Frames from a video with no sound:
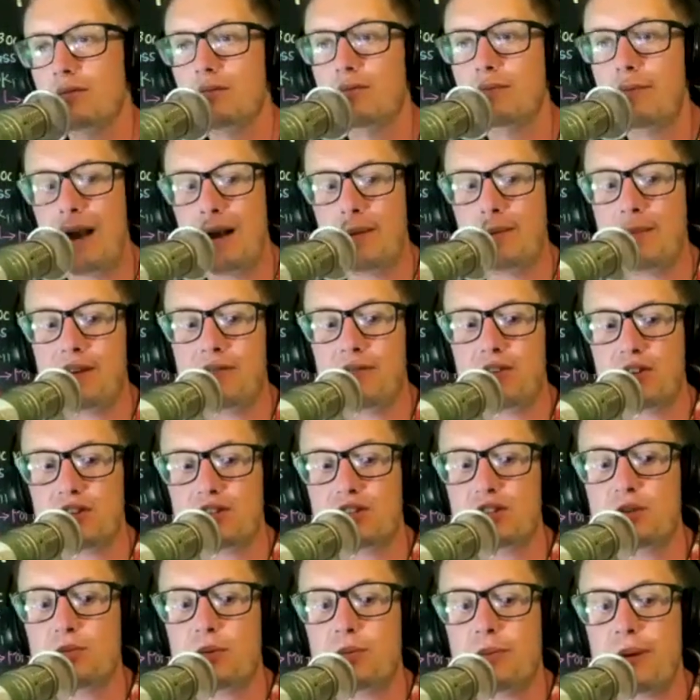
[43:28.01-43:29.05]
Batman versus
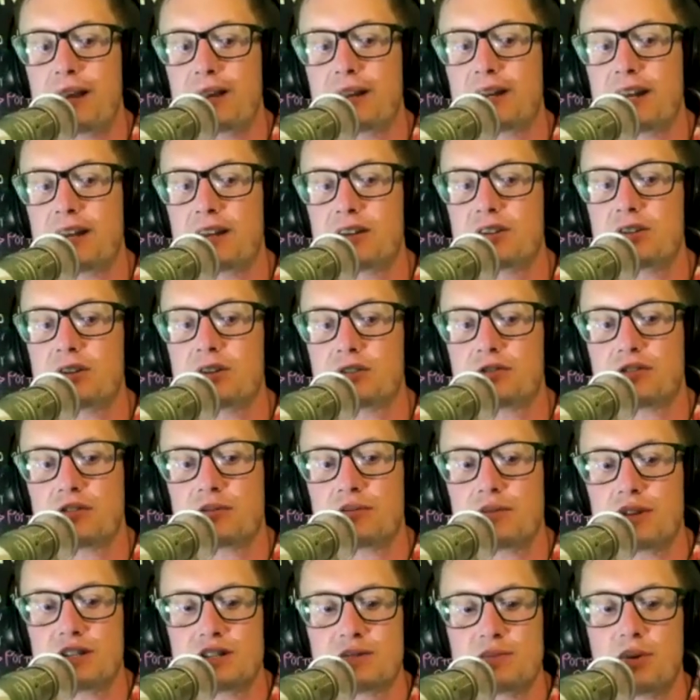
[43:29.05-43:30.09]
Superman kind of took from
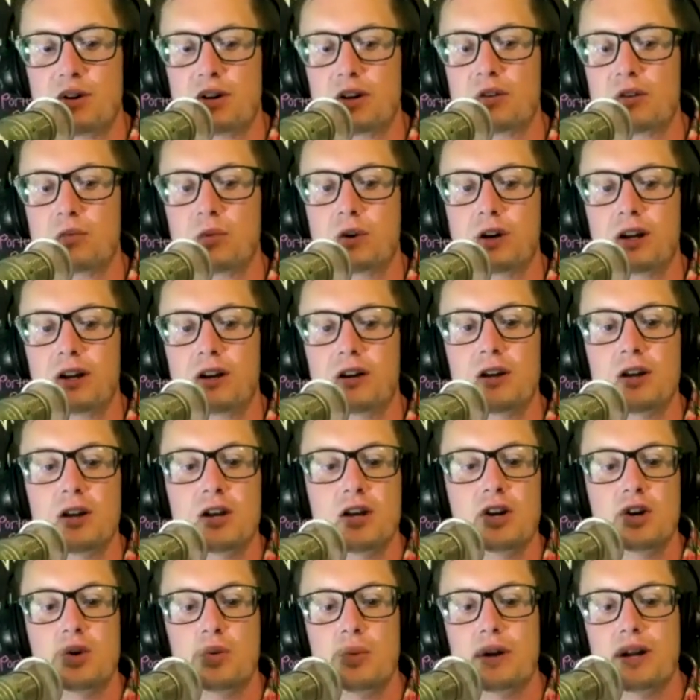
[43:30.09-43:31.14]
this part where
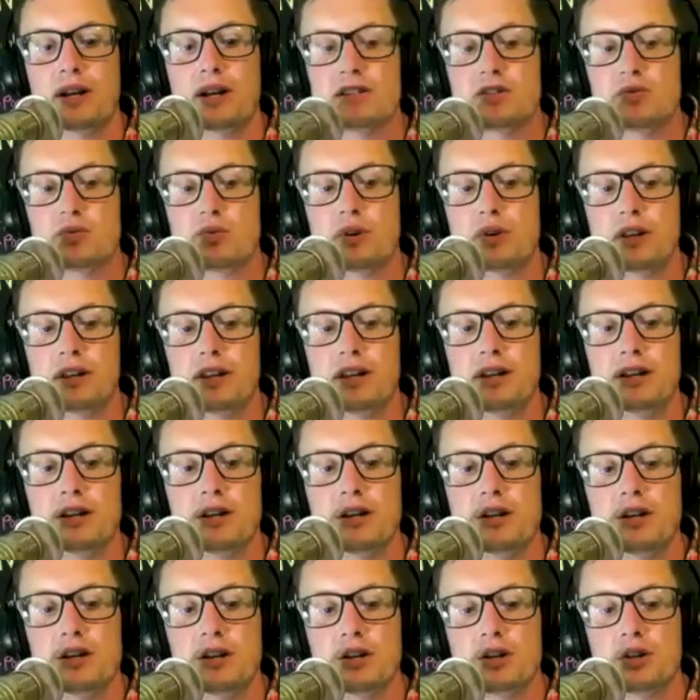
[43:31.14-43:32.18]
we got this really
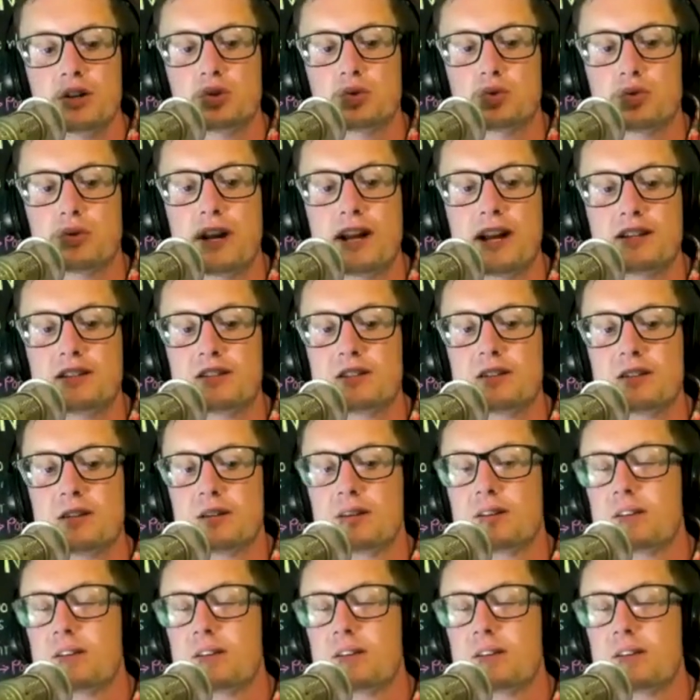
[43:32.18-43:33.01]
great